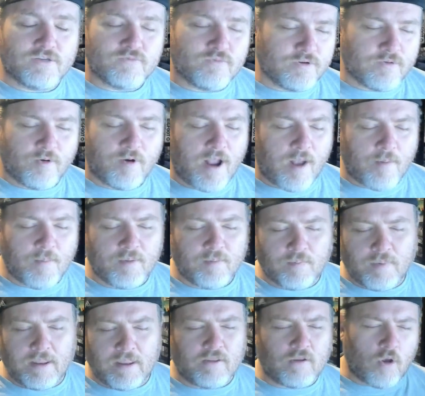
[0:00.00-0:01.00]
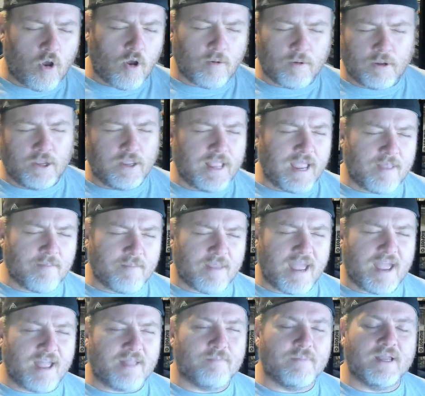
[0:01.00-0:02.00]
I'm gonna be talk good and
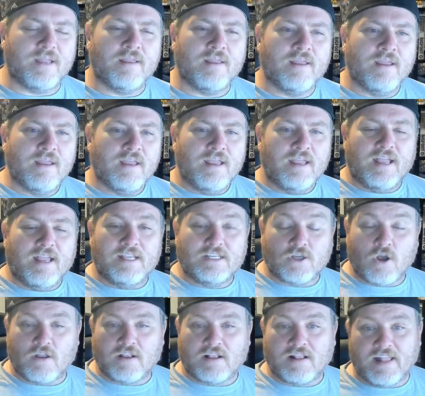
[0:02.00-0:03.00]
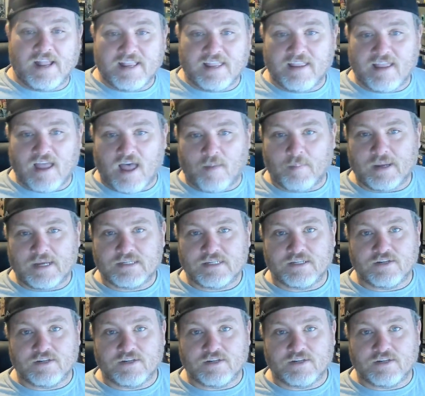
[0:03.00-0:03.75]
bad, but it's called Collected Comics.